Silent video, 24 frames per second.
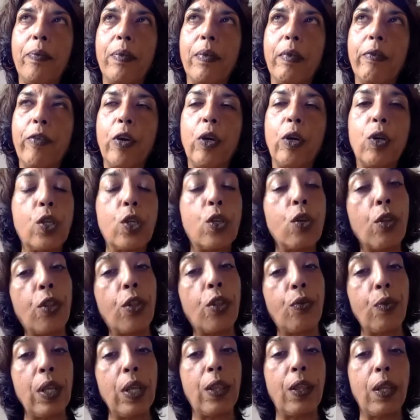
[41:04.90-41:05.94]
focused on
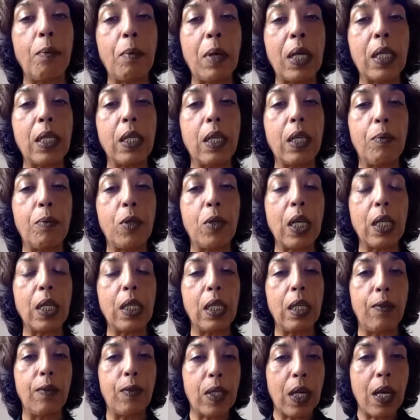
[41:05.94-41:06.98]
3 thematic
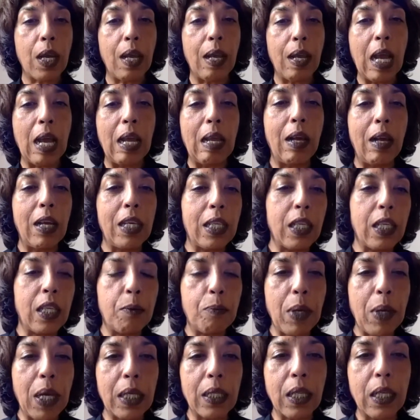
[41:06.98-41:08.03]
objectives, and I
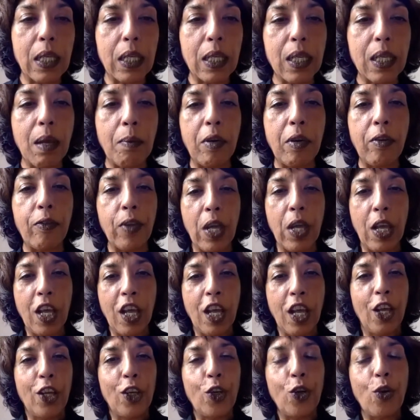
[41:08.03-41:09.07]
suspect that some of
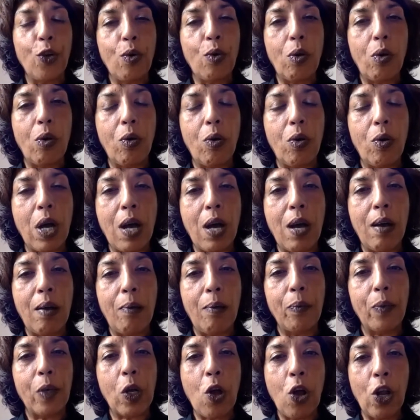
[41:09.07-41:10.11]
your
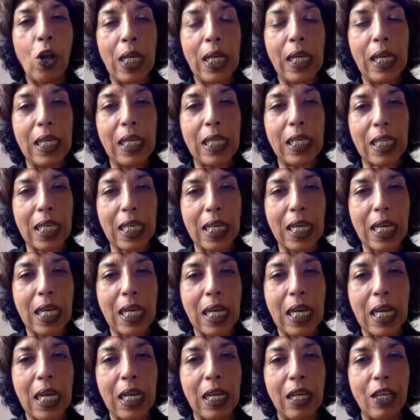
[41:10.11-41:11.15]
colleagues
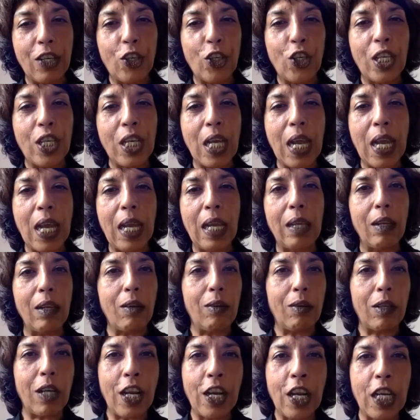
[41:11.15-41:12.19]
here today,
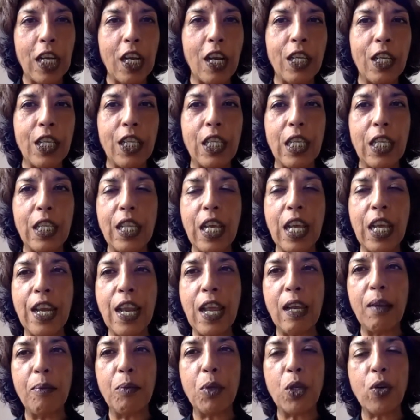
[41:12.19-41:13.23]
and I can't see their
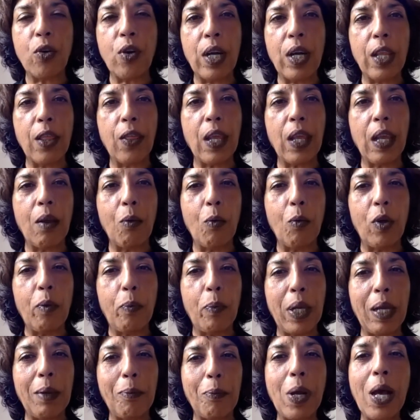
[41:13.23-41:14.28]
names or anything, will
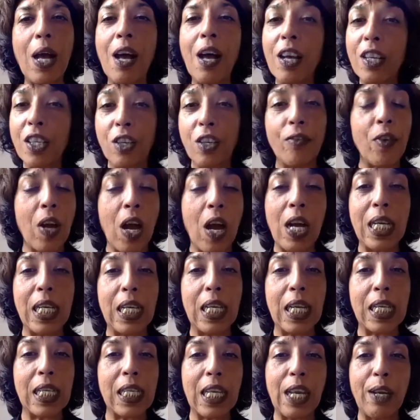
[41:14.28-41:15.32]
be part of
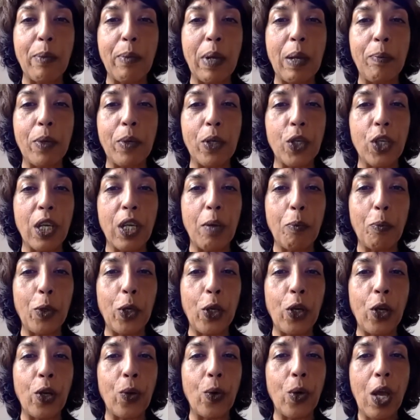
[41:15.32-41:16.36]
IDSN membership. You
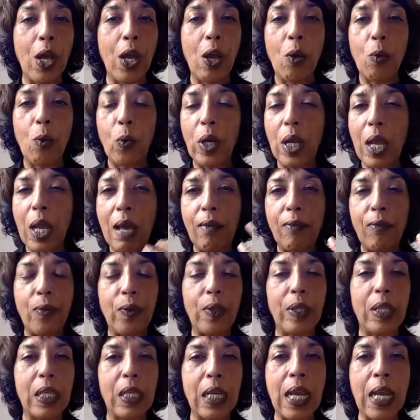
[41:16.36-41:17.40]
know, we have
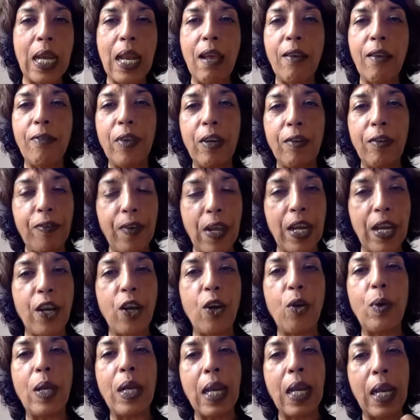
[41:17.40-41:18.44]
DNF and FEDO
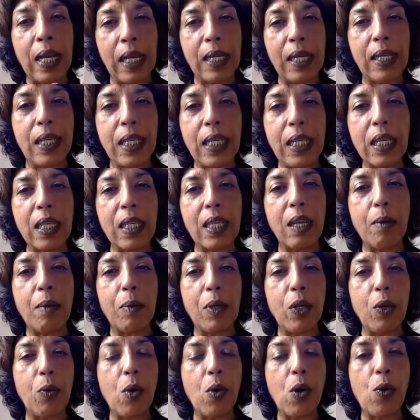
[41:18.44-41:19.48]
and
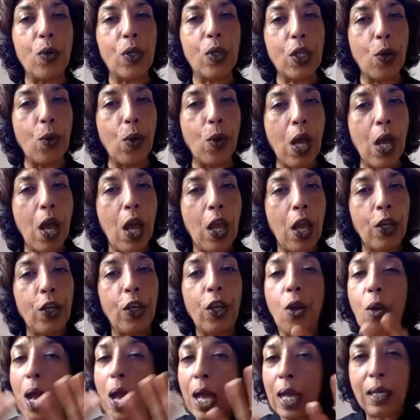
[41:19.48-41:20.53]
NNDSWO, so, you
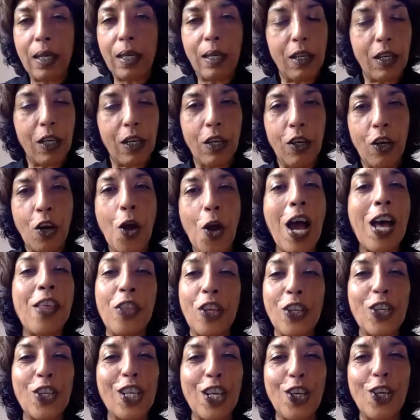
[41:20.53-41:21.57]
know, and, you know,
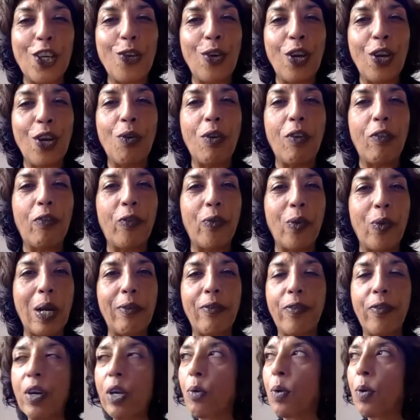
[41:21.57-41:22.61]
others that you know of
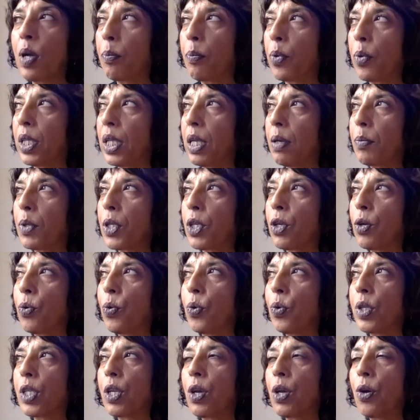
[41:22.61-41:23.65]
very well, Pradip.
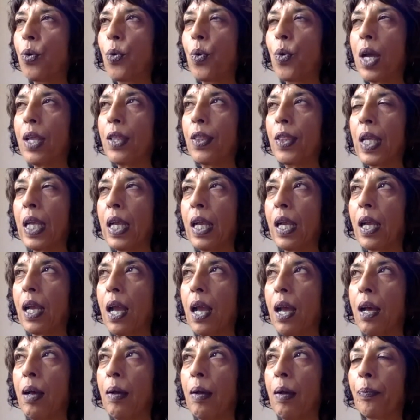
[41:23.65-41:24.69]
So I think
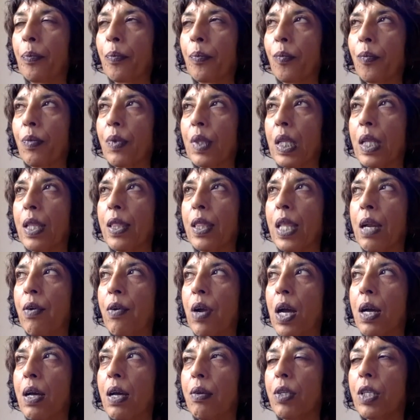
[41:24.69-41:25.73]

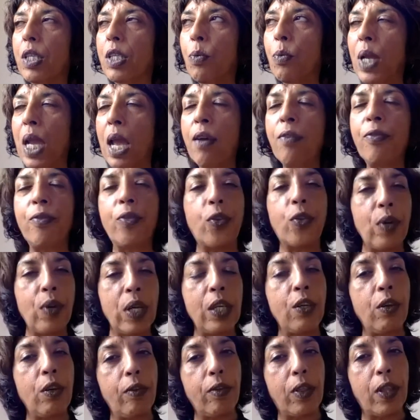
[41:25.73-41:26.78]
so we have 3
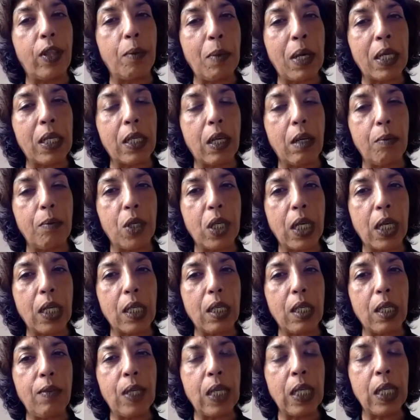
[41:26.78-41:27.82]
new thematic
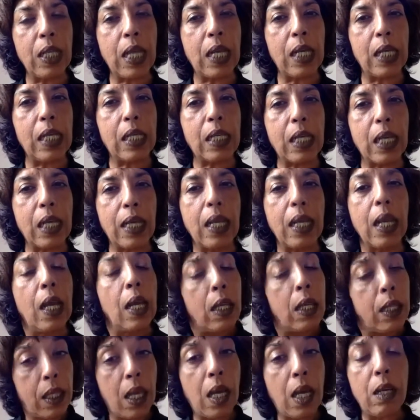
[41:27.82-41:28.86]
objectives, and that is like
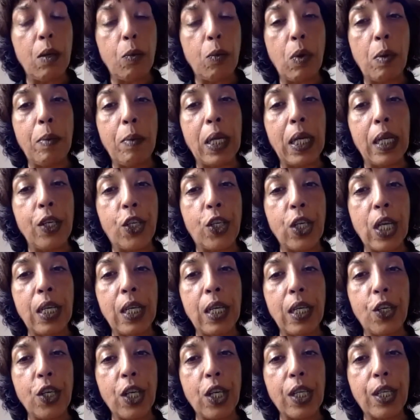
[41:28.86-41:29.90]
Dalit women and gender
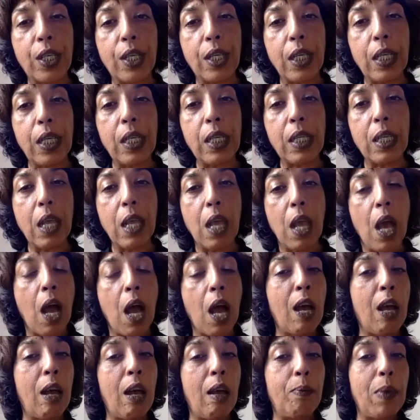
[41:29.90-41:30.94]
justice,
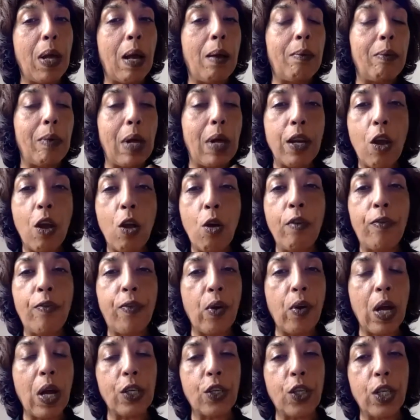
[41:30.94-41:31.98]
an
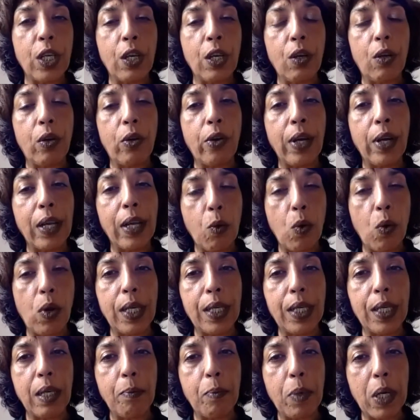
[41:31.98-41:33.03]
overarching goal on
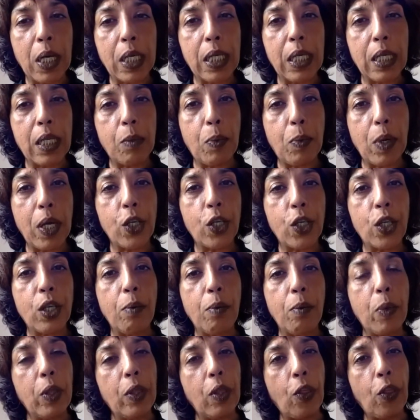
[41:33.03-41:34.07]
equality and participation.
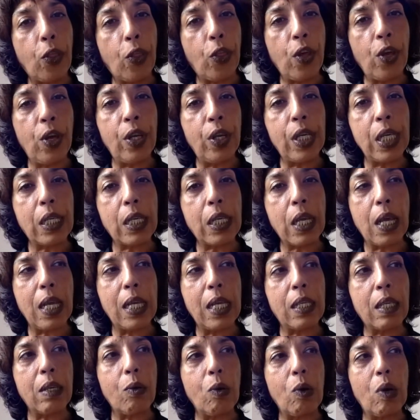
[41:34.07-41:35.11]
But the third
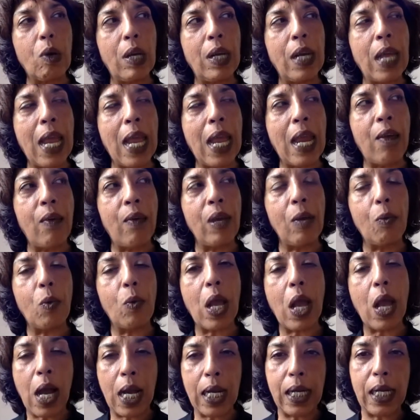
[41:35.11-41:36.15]
is an area where
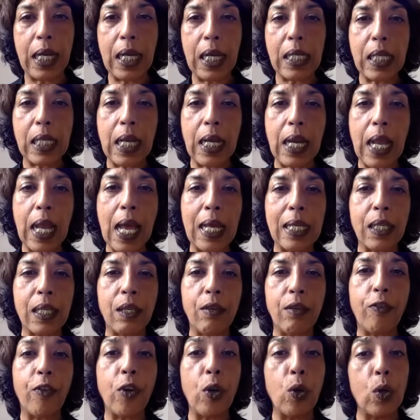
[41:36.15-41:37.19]
IDSN
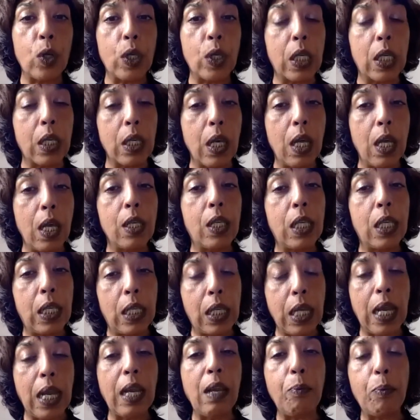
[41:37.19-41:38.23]
hasn't focused to
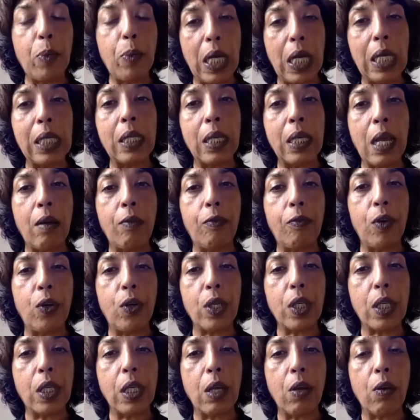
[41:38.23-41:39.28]
date, but is now
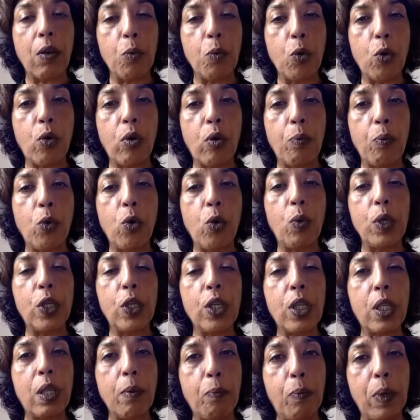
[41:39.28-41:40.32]
focusing on more and more, which is
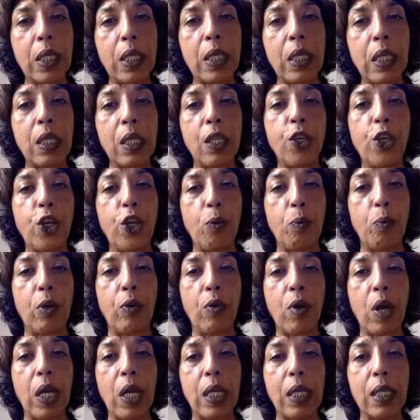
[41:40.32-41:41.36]
the business and human
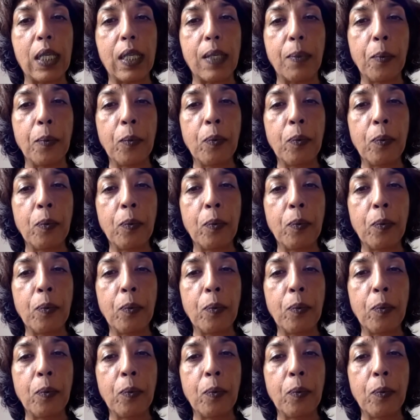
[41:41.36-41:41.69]
rights